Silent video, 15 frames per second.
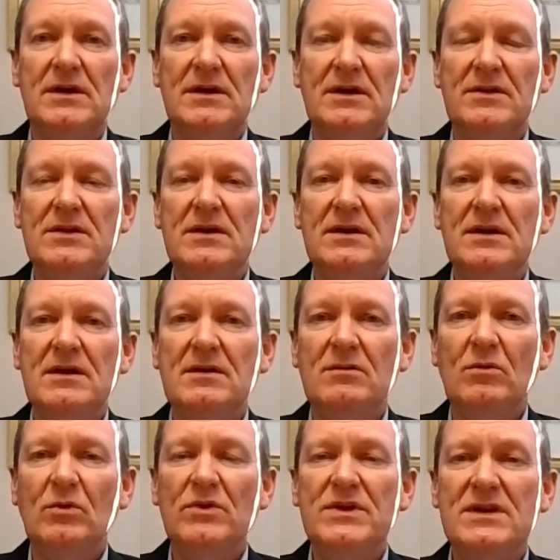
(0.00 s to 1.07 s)
And I think
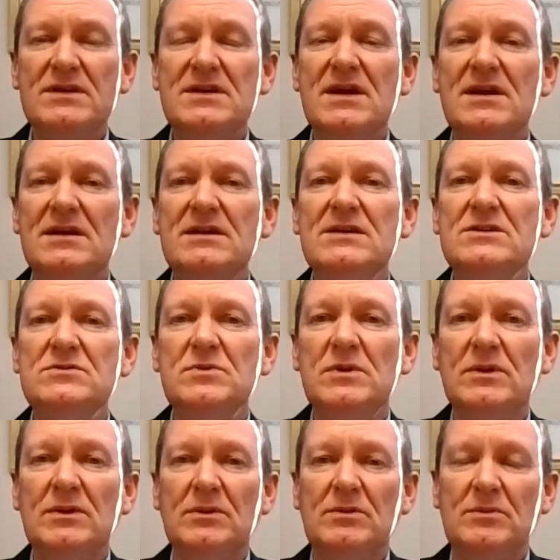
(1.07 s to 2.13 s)
all the attendees
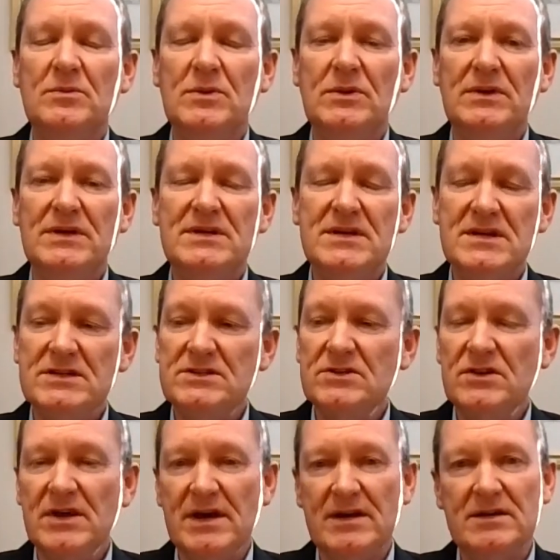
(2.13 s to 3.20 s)
will attest
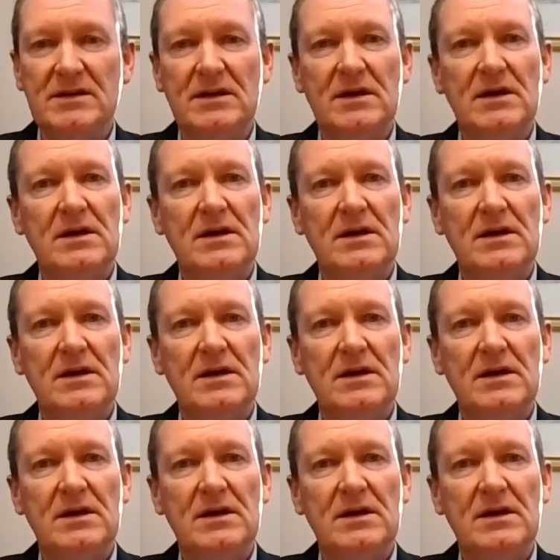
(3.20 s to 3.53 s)
to that.